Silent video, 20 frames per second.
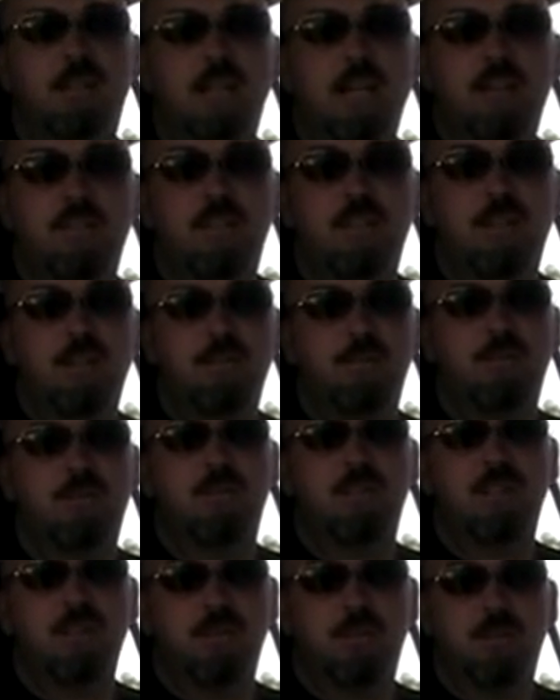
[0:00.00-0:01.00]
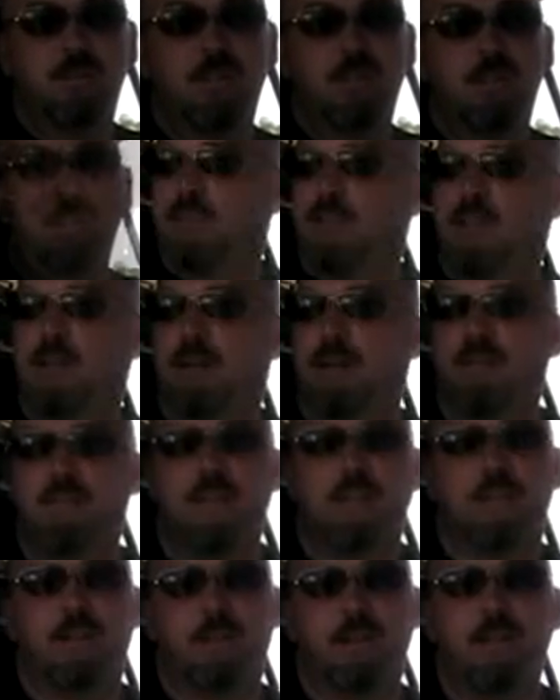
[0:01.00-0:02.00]
everything was restored. So I
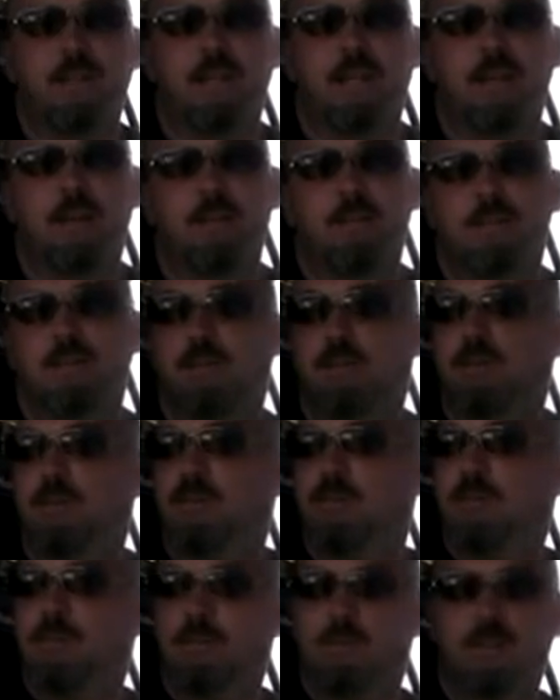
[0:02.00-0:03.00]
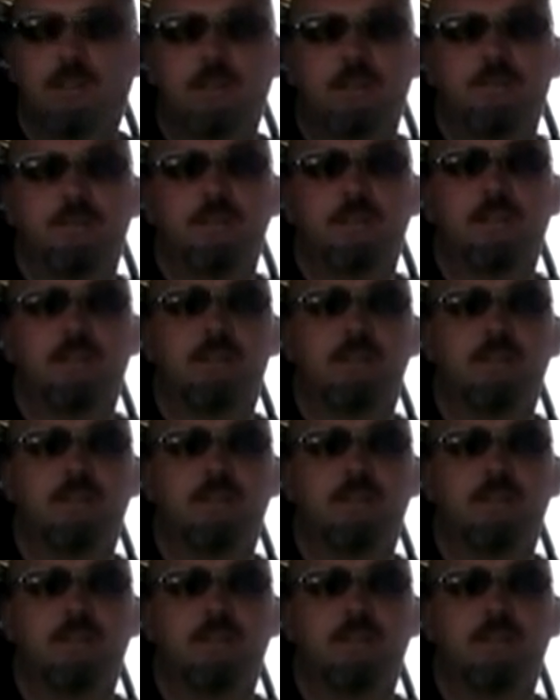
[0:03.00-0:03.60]
figure, okay, that's cool. We're good for another